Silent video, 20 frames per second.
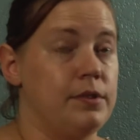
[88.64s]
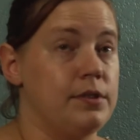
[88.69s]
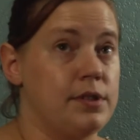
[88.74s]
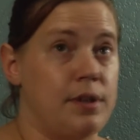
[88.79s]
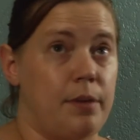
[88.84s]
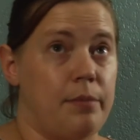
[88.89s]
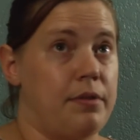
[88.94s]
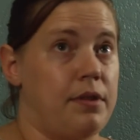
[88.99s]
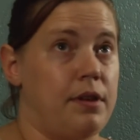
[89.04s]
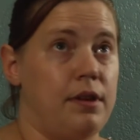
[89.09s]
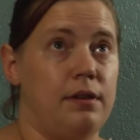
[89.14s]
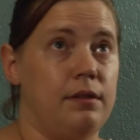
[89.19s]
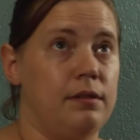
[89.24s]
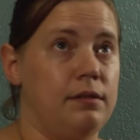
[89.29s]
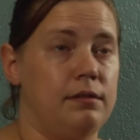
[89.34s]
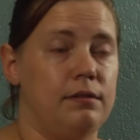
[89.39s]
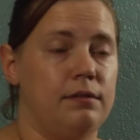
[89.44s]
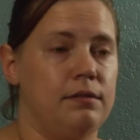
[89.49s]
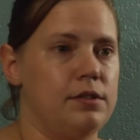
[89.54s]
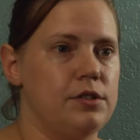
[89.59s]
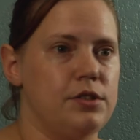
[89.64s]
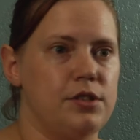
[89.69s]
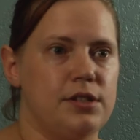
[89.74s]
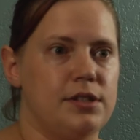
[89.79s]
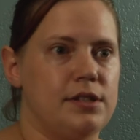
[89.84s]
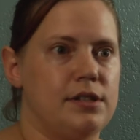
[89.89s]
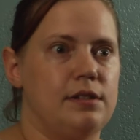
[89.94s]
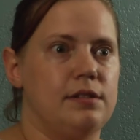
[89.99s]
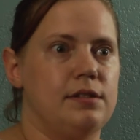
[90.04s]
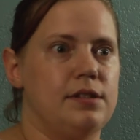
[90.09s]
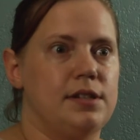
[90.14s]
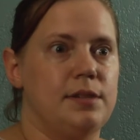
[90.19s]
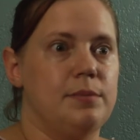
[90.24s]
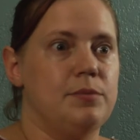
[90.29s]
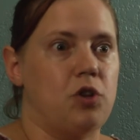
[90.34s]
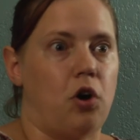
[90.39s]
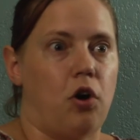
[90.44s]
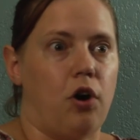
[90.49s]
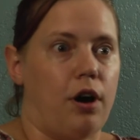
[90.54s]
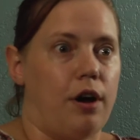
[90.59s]
something just
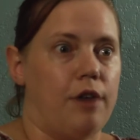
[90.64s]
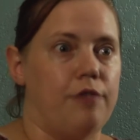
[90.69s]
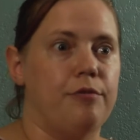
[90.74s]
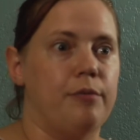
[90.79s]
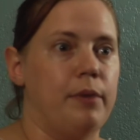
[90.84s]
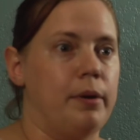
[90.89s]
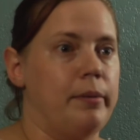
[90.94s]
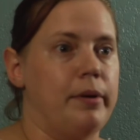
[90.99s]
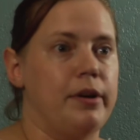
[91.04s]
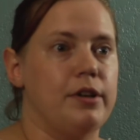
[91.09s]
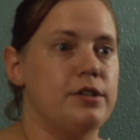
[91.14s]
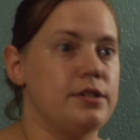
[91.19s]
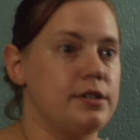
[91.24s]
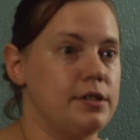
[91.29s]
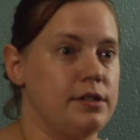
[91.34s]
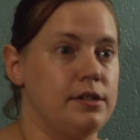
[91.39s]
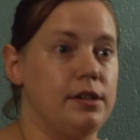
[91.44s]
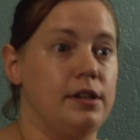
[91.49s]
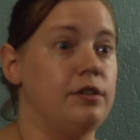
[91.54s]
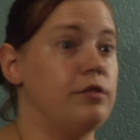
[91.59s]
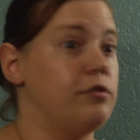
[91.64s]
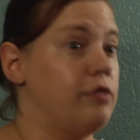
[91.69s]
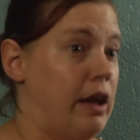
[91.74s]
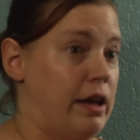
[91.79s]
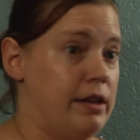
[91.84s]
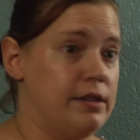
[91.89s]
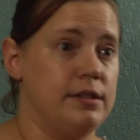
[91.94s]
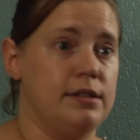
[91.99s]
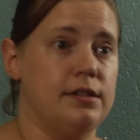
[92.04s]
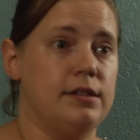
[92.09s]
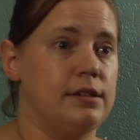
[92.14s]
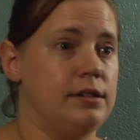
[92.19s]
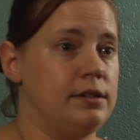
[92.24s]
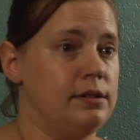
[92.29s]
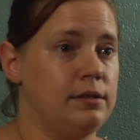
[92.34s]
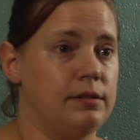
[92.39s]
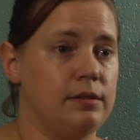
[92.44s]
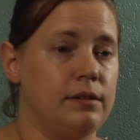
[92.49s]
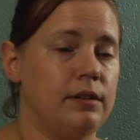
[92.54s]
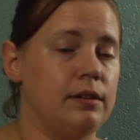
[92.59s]
seems off, maybe I just need to rest
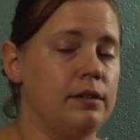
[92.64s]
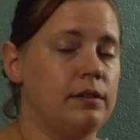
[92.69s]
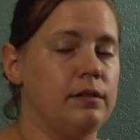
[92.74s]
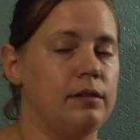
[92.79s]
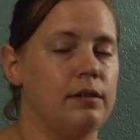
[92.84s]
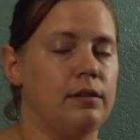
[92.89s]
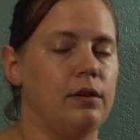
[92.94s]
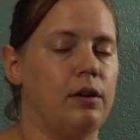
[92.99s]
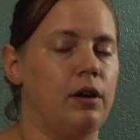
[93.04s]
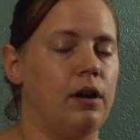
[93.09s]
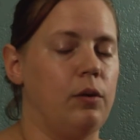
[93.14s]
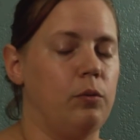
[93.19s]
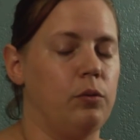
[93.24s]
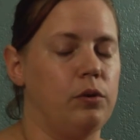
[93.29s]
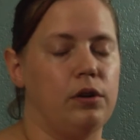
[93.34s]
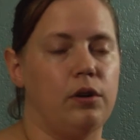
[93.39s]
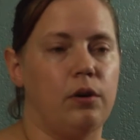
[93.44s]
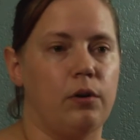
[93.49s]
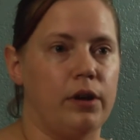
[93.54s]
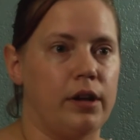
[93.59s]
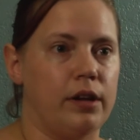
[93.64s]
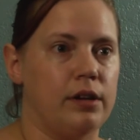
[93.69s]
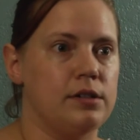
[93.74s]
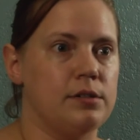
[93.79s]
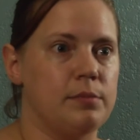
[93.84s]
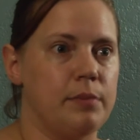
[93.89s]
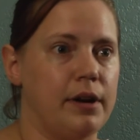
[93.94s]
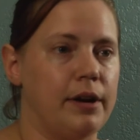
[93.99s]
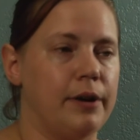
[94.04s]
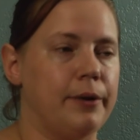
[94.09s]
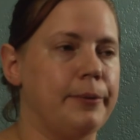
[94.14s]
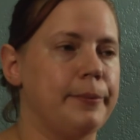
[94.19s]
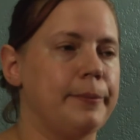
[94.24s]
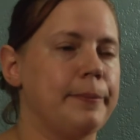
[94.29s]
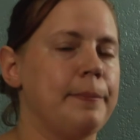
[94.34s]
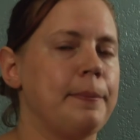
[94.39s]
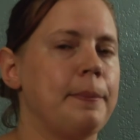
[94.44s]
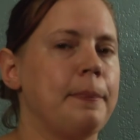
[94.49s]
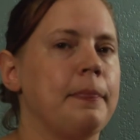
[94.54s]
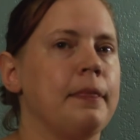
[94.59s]
and we'll go again tomorrow.
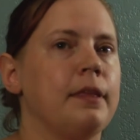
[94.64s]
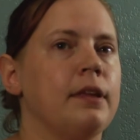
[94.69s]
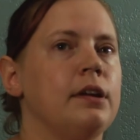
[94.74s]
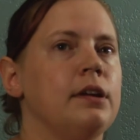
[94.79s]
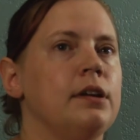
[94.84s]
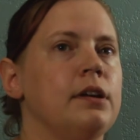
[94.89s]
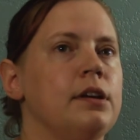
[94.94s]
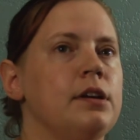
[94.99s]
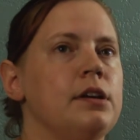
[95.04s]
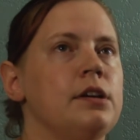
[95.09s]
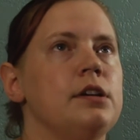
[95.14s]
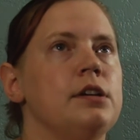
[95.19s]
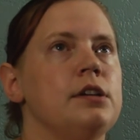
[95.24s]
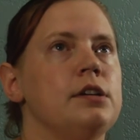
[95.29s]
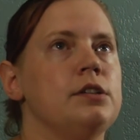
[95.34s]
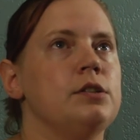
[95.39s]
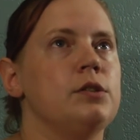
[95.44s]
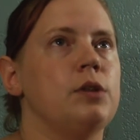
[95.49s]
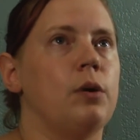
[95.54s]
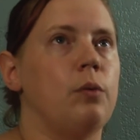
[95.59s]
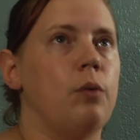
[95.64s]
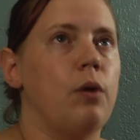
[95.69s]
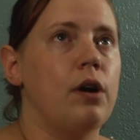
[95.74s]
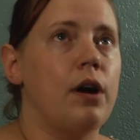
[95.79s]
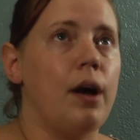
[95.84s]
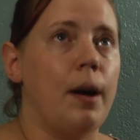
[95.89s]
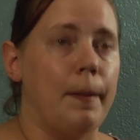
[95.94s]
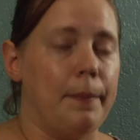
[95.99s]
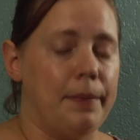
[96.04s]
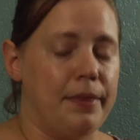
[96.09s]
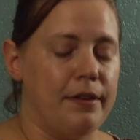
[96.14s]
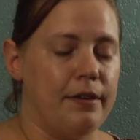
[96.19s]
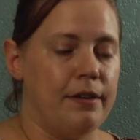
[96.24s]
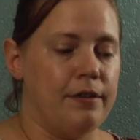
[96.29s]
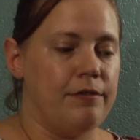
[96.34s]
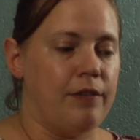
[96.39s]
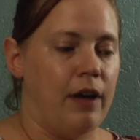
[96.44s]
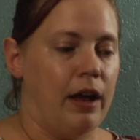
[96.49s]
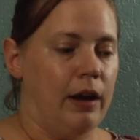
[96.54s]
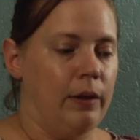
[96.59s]
So I woke up
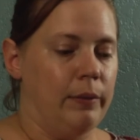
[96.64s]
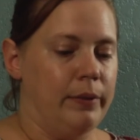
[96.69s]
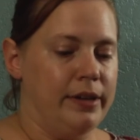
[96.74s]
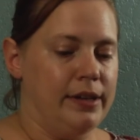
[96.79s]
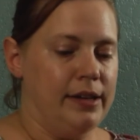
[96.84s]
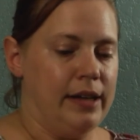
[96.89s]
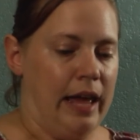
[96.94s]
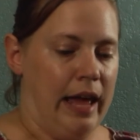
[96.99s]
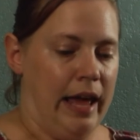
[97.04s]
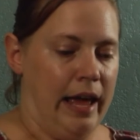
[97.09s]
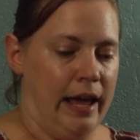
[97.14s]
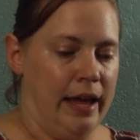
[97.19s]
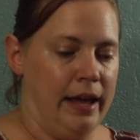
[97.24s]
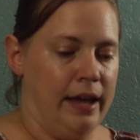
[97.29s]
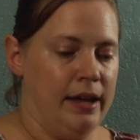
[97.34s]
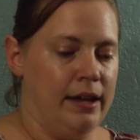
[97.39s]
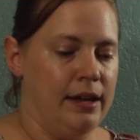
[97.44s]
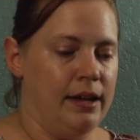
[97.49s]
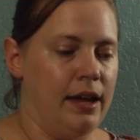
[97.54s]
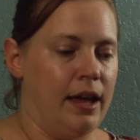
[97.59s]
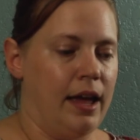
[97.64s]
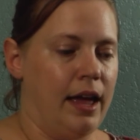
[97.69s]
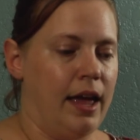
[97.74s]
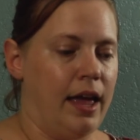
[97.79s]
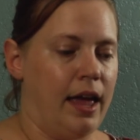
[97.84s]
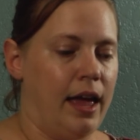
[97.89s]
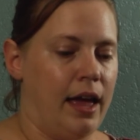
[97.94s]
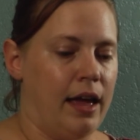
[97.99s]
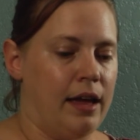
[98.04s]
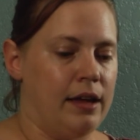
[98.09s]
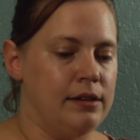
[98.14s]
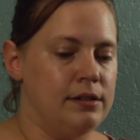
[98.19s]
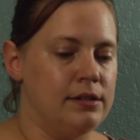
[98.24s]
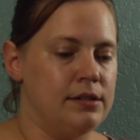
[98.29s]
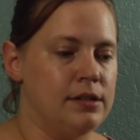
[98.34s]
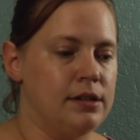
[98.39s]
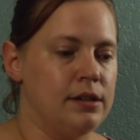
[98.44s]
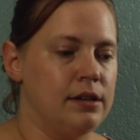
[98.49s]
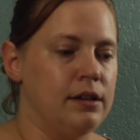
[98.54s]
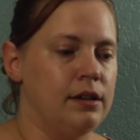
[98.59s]
the following day
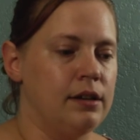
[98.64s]
and